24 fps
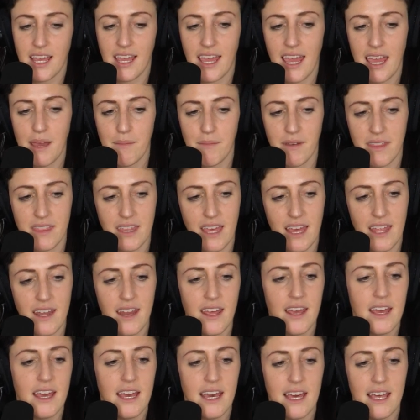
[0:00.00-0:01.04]
that came with it.
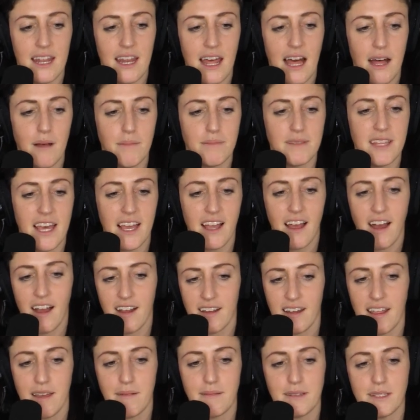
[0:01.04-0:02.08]
It helped that
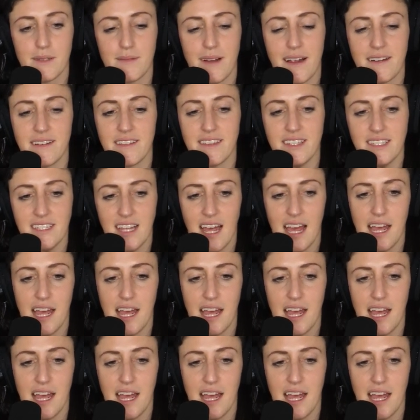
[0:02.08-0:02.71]
Kanye was around at the